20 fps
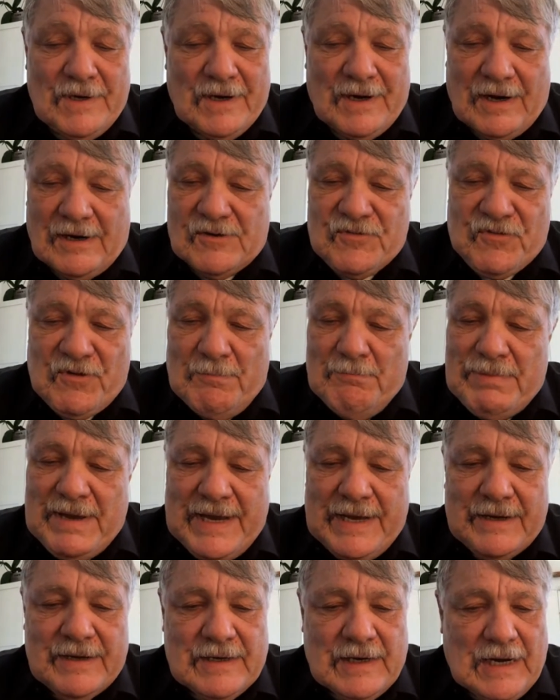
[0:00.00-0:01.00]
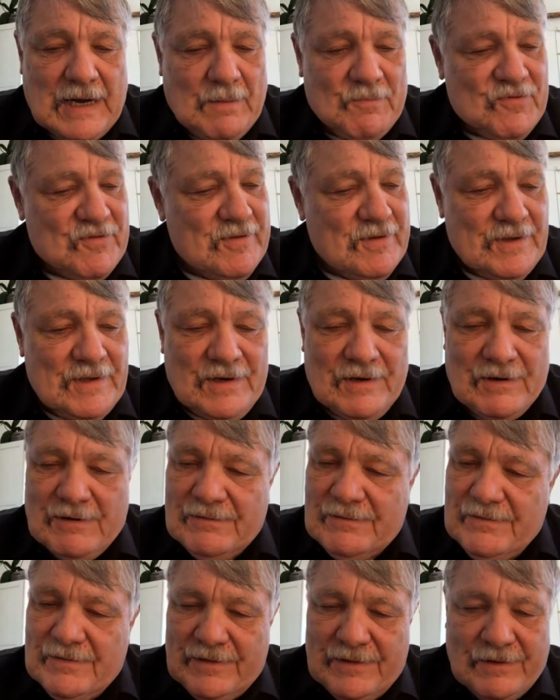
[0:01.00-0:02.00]
There are some bad cops, you
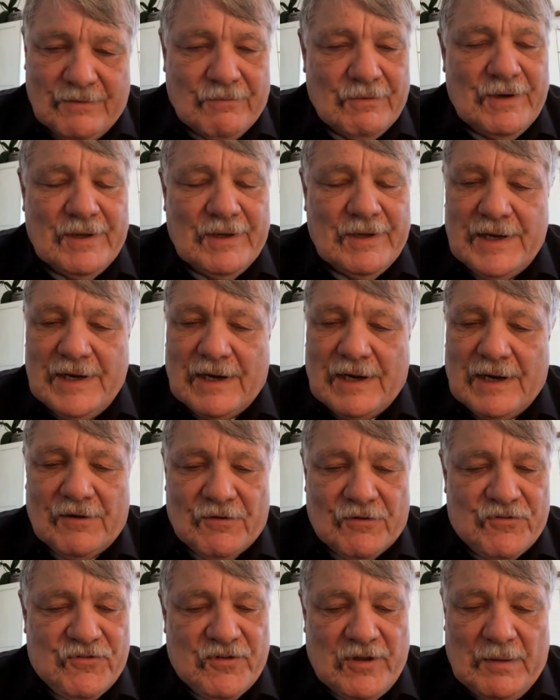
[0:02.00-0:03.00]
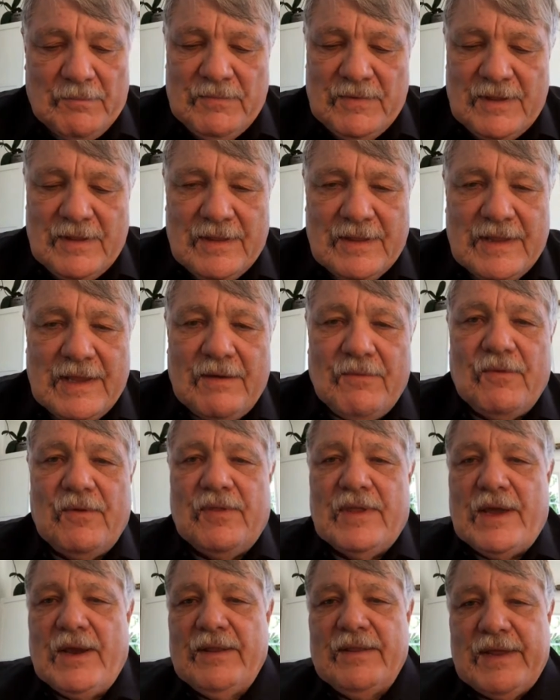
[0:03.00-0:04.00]
know, there really are. There's some,
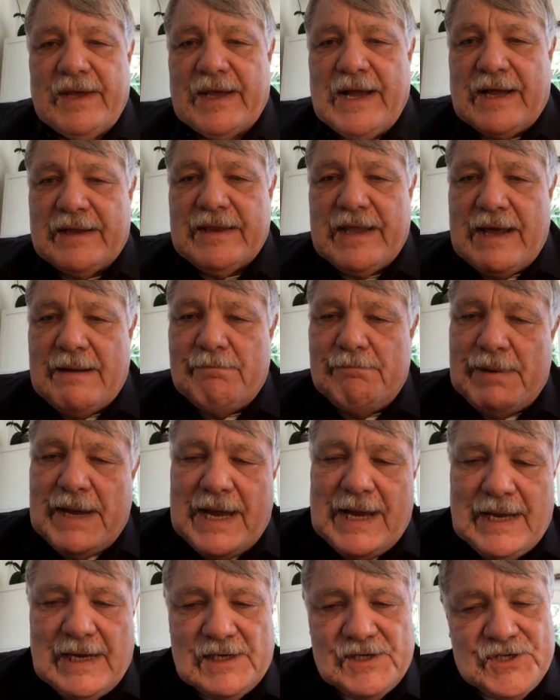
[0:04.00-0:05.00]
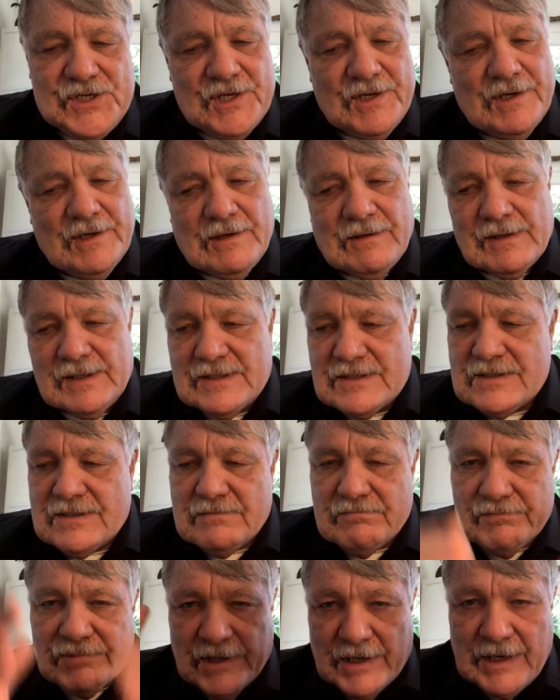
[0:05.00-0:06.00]
they got that badge, you know, and
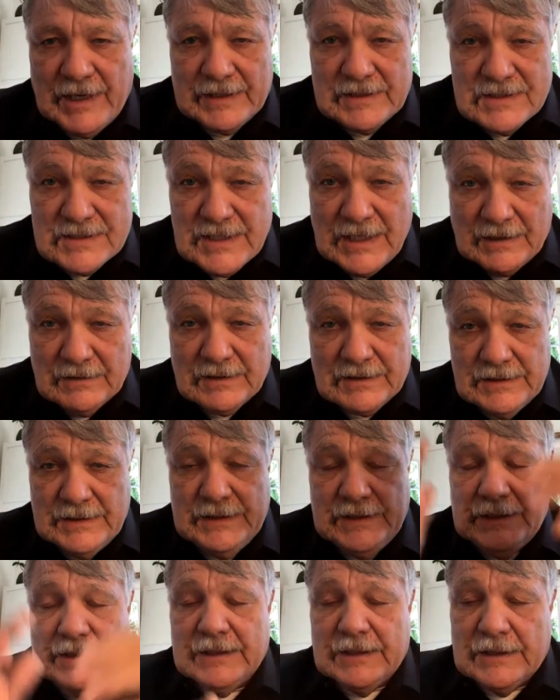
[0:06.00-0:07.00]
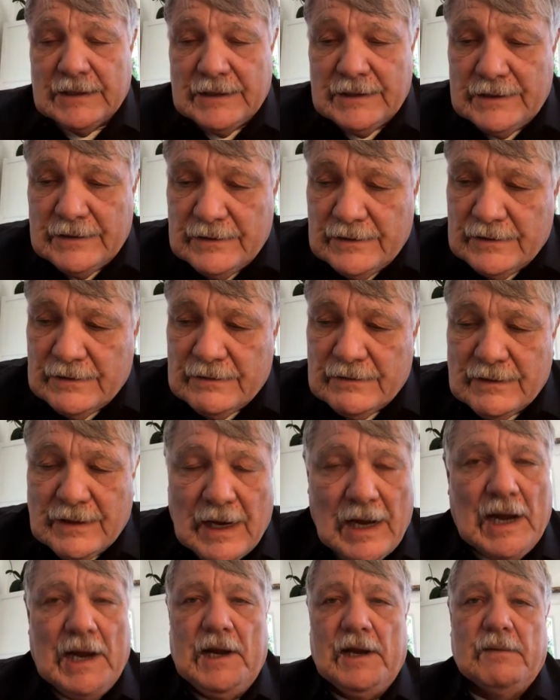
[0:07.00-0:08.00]
it's their heads out to here, you know, and
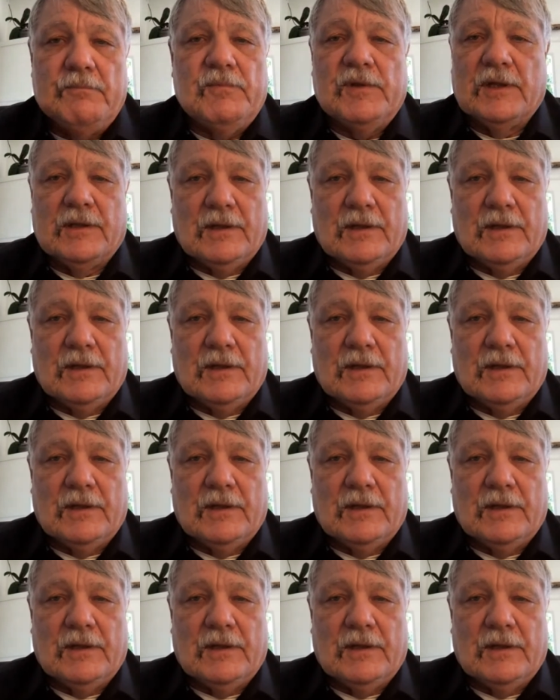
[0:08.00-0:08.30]
I am